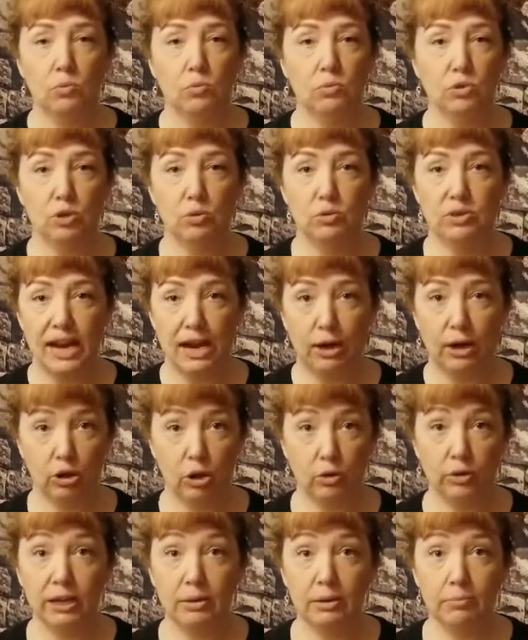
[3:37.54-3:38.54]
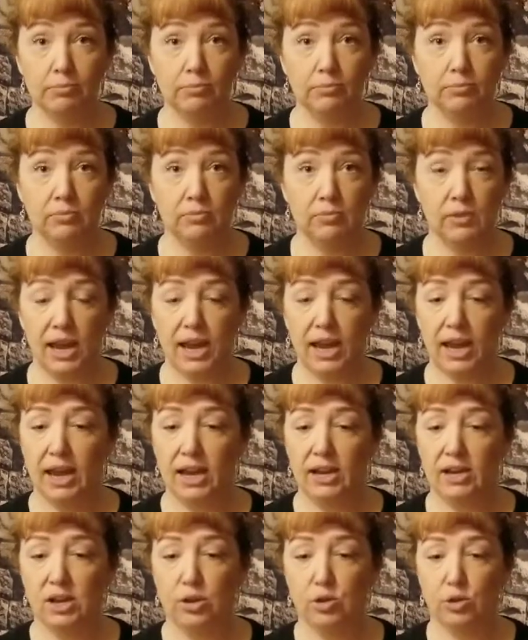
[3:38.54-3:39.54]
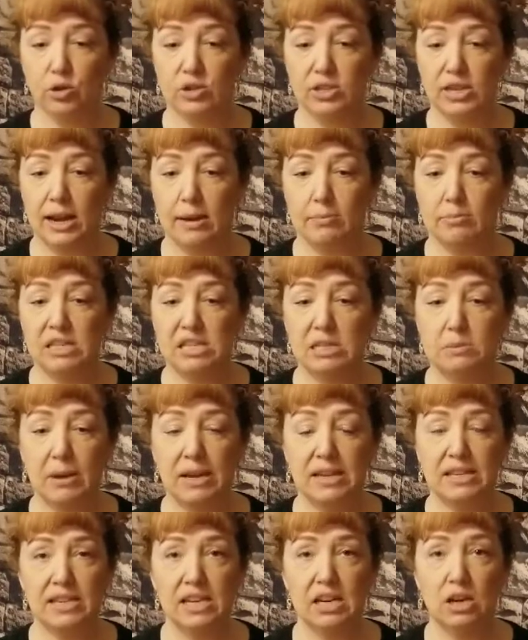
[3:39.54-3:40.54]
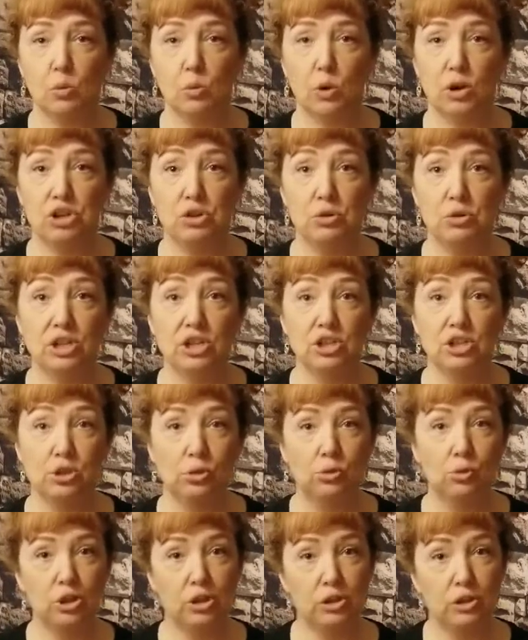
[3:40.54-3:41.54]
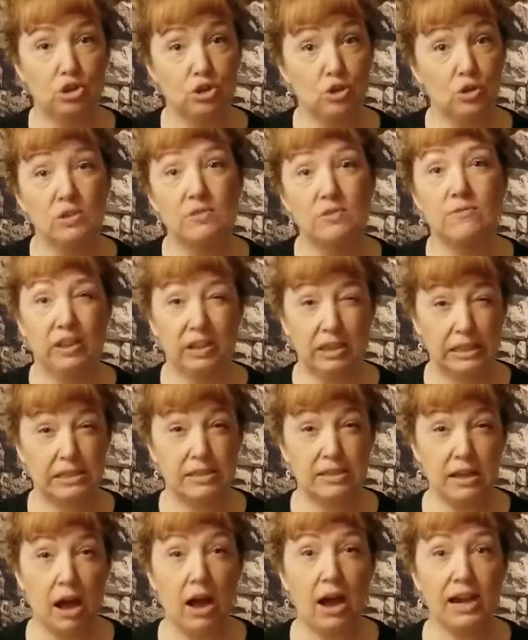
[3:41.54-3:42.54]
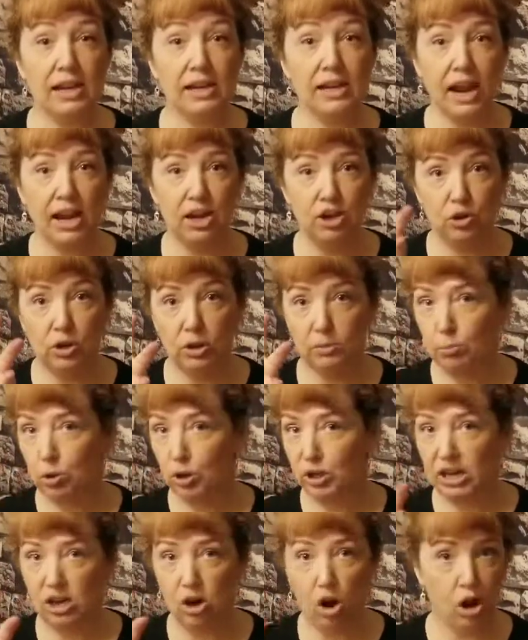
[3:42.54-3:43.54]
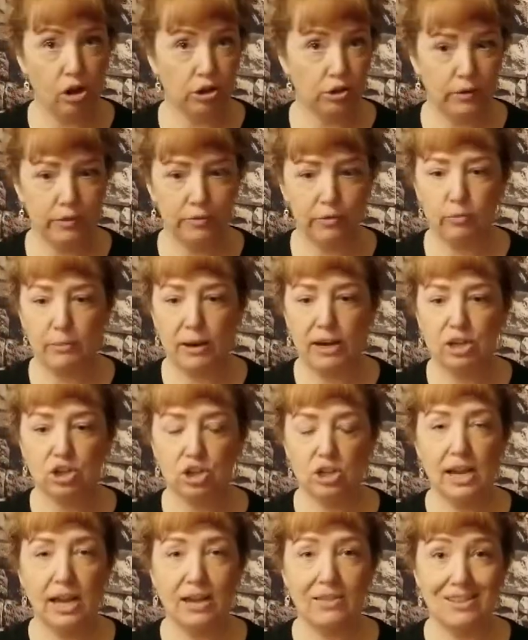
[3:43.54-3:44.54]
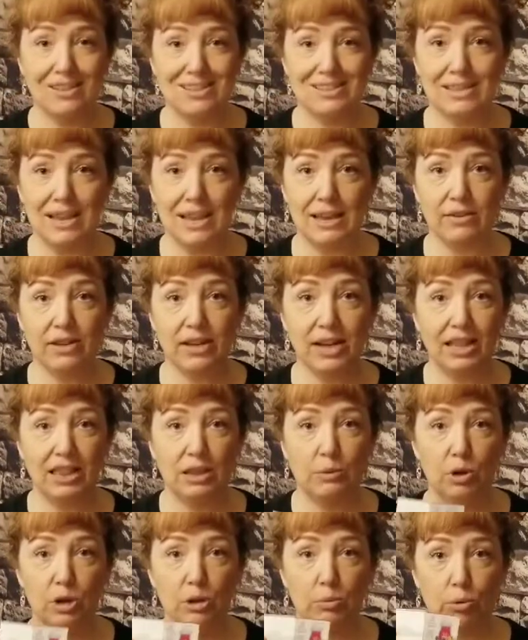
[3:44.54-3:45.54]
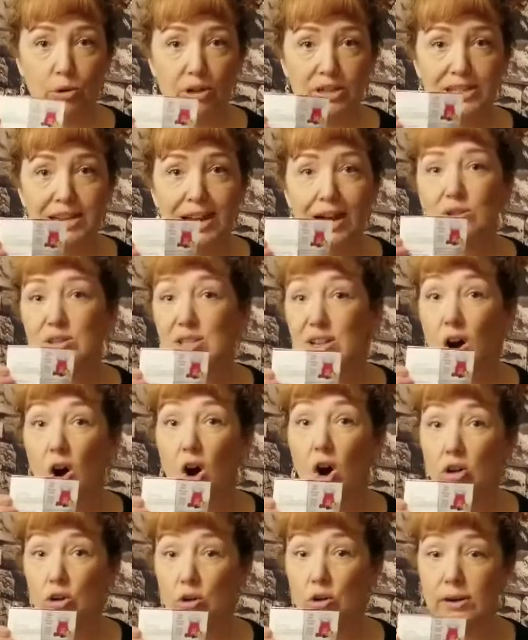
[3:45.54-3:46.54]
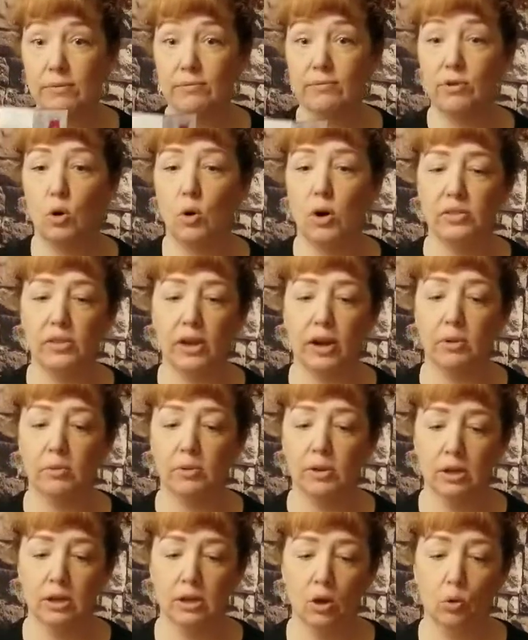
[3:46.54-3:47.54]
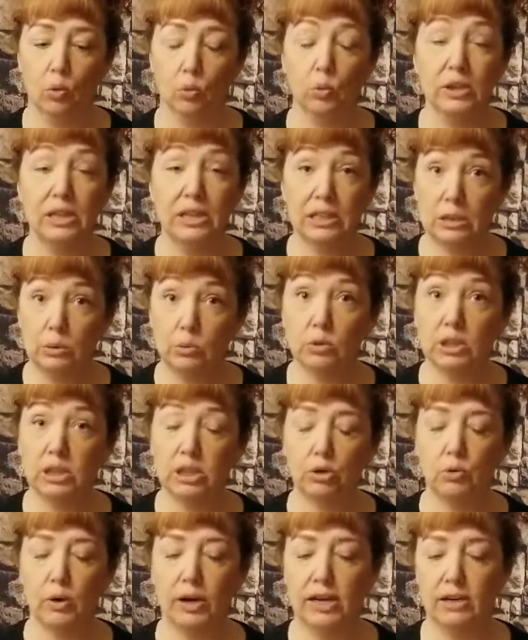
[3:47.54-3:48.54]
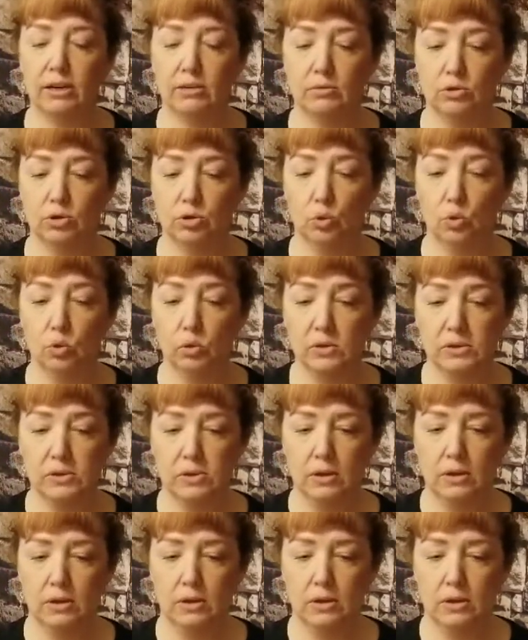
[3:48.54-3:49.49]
You download it and there's an empty space here where you can choose fill and sign and you can put in all your information and then save it. And then when you print it out, it's got all your info on there. Really, really great tools.